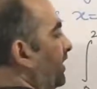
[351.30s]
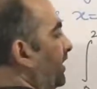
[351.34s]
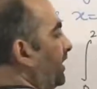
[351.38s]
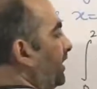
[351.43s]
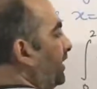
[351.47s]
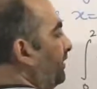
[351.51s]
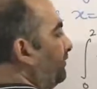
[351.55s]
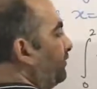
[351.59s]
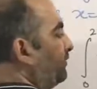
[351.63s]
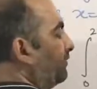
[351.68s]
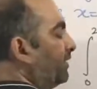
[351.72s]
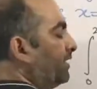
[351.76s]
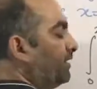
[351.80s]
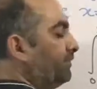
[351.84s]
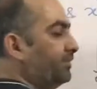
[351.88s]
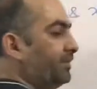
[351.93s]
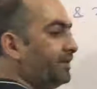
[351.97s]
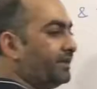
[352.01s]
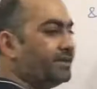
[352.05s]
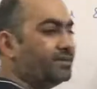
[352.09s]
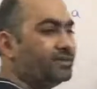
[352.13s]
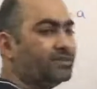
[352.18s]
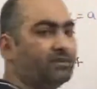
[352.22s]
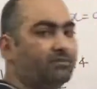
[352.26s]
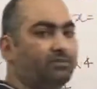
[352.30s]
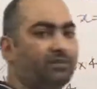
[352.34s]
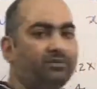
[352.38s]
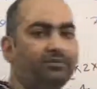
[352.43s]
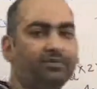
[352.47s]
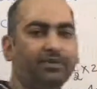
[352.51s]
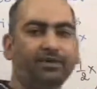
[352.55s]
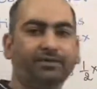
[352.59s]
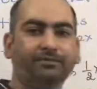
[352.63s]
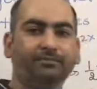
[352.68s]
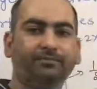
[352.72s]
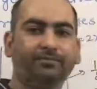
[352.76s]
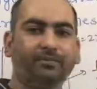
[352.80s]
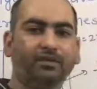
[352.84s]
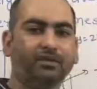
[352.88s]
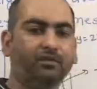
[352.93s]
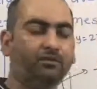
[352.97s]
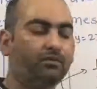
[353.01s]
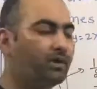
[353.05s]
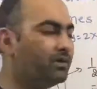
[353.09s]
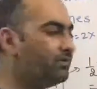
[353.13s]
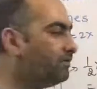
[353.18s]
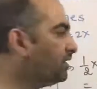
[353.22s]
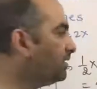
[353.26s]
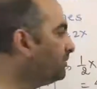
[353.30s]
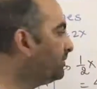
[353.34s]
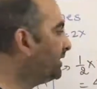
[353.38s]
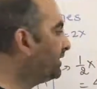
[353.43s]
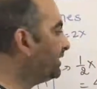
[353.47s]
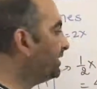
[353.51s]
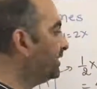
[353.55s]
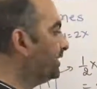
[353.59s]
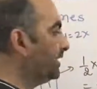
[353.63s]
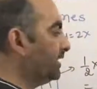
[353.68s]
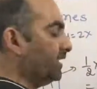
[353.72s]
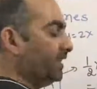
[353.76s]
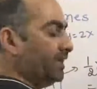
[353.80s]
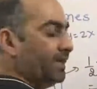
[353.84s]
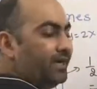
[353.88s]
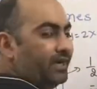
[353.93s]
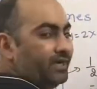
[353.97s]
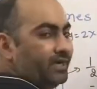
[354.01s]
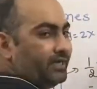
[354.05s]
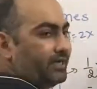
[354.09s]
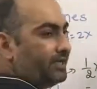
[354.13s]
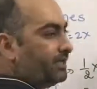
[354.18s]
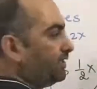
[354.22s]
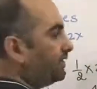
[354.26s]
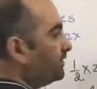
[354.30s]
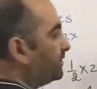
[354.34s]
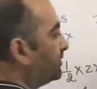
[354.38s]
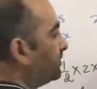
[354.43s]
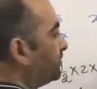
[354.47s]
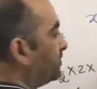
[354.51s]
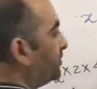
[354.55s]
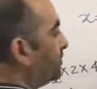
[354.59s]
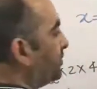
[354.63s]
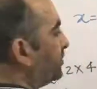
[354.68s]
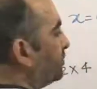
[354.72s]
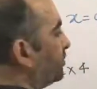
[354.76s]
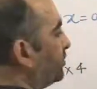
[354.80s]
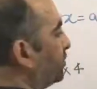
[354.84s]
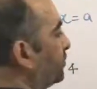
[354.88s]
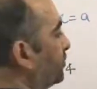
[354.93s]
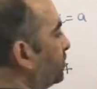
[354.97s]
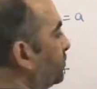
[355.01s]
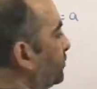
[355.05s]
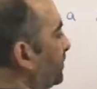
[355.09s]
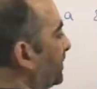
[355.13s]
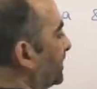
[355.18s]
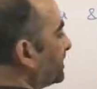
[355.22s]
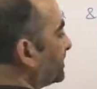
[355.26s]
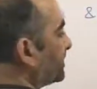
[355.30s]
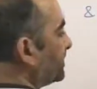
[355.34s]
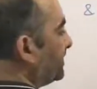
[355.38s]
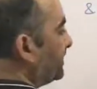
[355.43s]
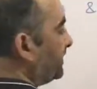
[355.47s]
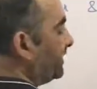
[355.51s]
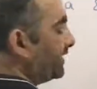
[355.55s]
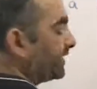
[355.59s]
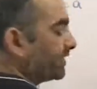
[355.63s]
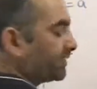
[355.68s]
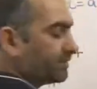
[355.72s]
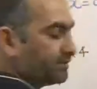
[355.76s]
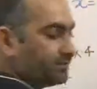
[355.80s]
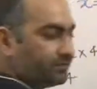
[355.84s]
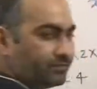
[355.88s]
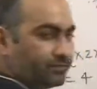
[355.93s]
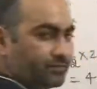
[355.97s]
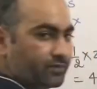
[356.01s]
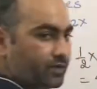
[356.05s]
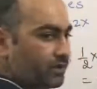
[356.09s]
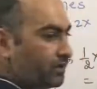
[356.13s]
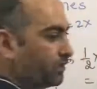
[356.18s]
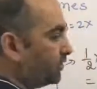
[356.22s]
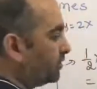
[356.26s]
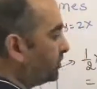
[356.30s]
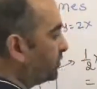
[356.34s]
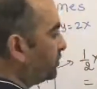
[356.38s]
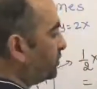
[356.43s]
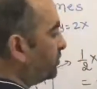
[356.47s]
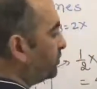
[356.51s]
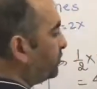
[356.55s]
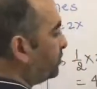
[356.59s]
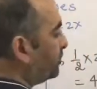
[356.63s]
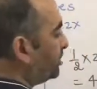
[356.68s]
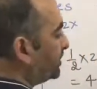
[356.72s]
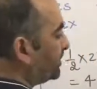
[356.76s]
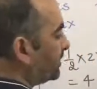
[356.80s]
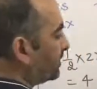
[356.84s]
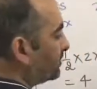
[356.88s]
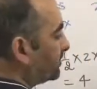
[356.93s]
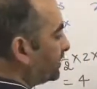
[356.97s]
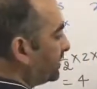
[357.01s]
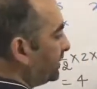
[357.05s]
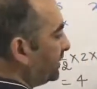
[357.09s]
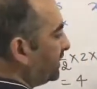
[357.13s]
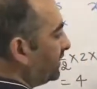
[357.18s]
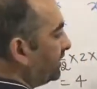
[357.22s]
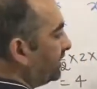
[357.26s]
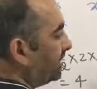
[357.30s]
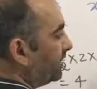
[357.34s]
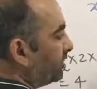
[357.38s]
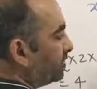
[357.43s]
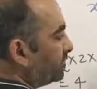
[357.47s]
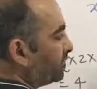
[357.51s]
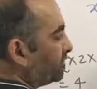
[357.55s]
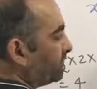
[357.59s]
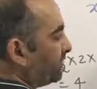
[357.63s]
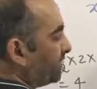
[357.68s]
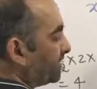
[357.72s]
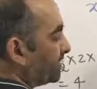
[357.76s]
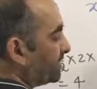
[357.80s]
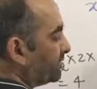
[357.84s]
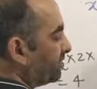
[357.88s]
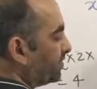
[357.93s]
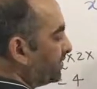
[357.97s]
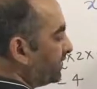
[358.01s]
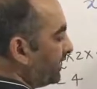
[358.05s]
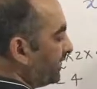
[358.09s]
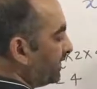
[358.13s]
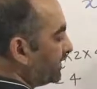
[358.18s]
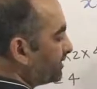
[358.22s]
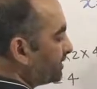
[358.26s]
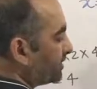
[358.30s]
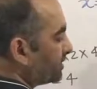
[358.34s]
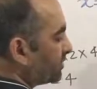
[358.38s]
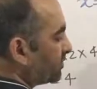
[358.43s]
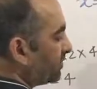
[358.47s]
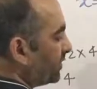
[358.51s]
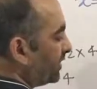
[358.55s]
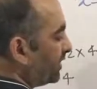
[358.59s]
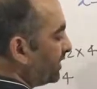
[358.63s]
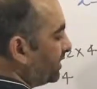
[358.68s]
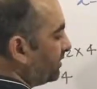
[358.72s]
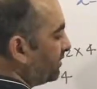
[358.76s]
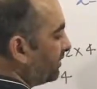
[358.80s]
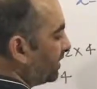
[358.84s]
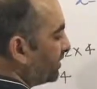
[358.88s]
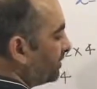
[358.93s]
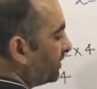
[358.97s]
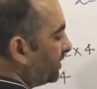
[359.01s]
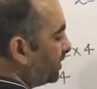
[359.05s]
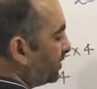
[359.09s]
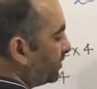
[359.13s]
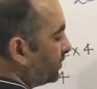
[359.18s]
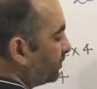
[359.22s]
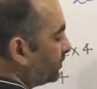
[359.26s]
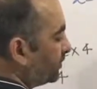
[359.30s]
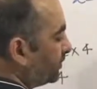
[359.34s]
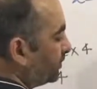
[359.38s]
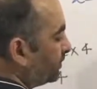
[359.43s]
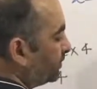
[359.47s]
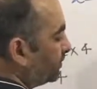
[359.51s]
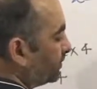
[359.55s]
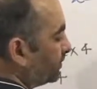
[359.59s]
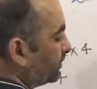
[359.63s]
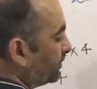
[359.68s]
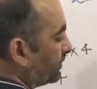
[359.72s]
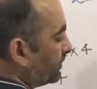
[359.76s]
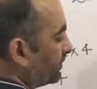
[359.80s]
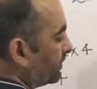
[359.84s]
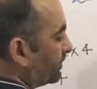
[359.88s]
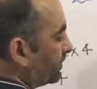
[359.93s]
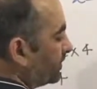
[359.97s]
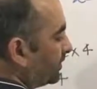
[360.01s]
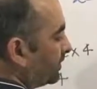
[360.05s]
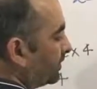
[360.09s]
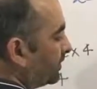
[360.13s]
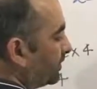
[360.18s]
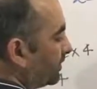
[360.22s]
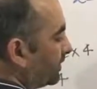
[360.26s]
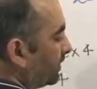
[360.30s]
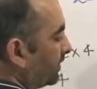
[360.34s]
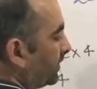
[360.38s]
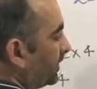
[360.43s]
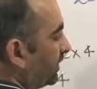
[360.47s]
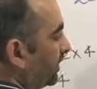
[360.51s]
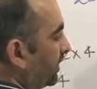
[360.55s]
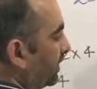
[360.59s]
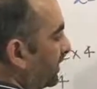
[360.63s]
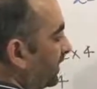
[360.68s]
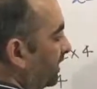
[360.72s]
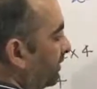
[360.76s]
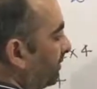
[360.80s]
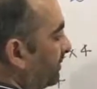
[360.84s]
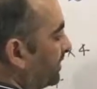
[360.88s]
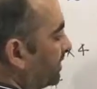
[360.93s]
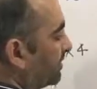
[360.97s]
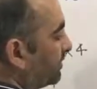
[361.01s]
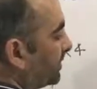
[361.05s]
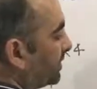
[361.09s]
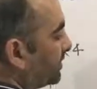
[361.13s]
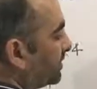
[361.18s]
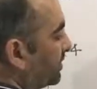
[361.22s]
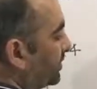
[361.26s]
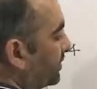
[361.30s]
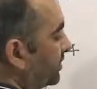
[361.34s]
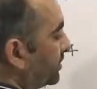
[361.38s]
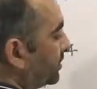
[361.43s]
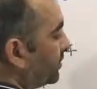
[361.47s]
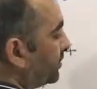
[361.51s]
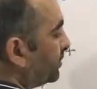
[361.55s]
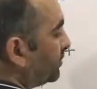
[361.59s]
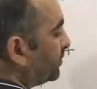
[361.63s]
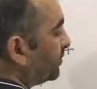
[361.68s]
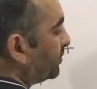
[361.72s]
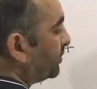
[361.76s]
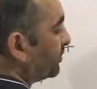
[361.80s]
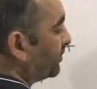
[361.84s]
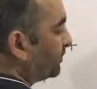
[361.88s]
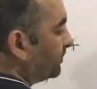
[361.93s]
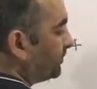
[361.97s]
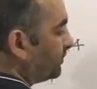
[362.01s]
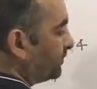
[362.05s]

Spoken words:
If you want, we can simplify. What will come here? Integration 0 to 2x dx. So 2 is outside. Integration of x is what? X square divided by 2. Limit is what? 0 to 2.